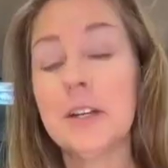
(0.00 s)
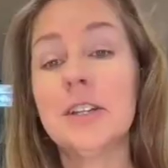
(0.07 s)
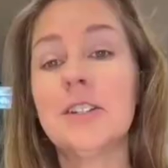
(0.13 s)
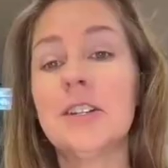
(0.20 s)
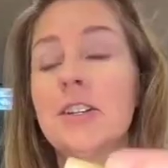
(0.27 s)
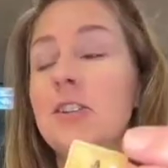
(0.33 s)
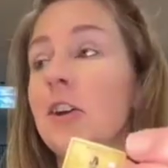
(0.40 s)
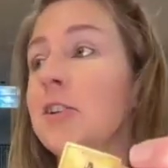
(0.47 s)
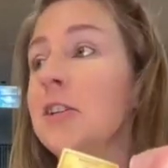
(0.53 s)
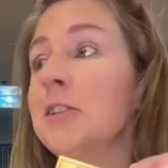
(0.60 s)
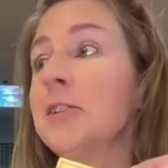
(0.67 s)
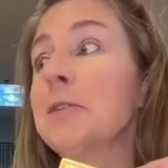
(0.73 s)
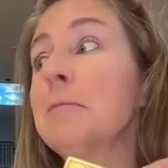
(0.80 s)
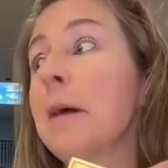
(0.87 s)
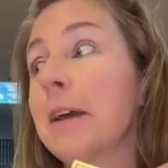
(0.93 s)
You can just
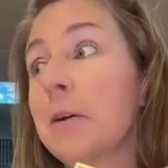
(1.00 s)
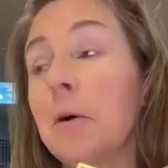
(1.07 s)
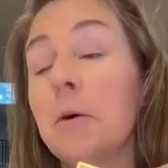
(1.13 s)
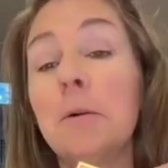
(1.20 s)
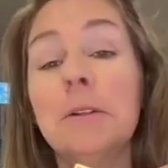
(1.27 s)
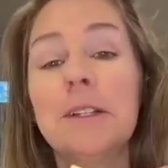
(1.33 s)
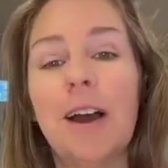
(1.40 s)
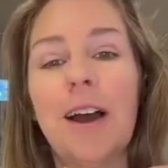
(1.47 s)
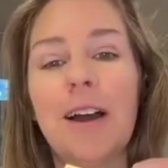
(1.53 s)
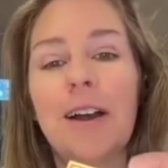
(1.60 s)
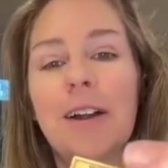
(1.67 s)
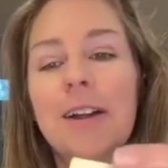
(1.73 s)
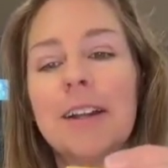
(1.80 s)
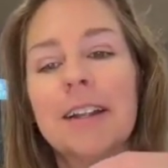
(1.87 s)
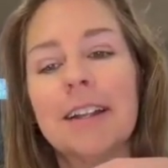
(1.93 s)
charge it to my gold
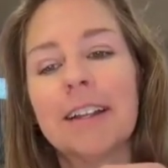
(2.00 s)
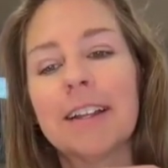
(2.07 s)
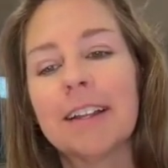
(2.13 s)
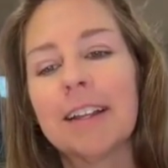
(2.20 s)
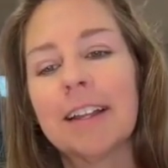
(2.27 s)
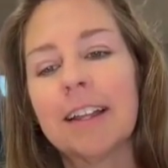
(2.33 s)
card.